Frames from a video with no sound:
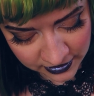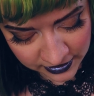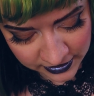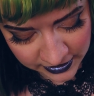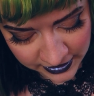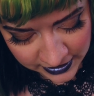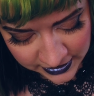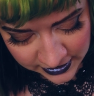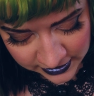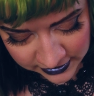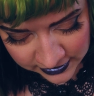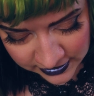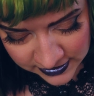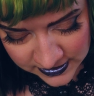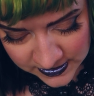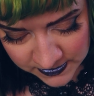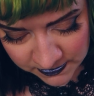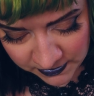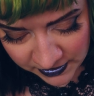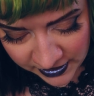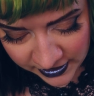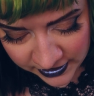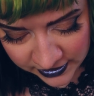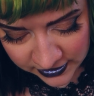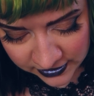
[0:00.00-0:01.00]
getting this
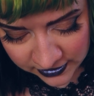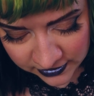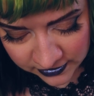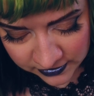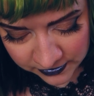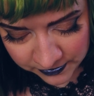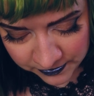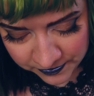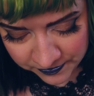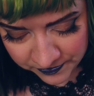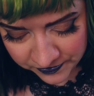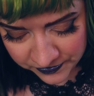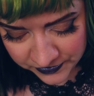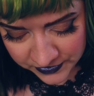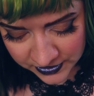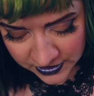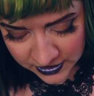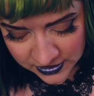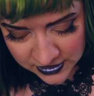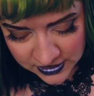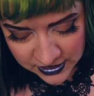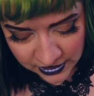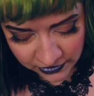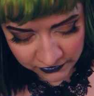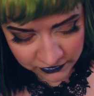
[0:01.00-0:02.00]
back
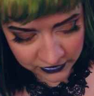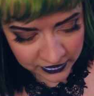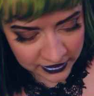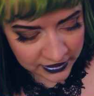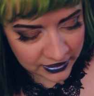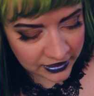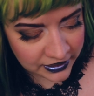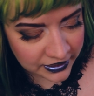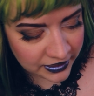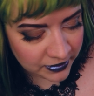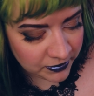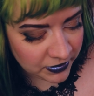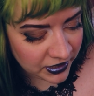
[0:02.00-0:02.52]
definitely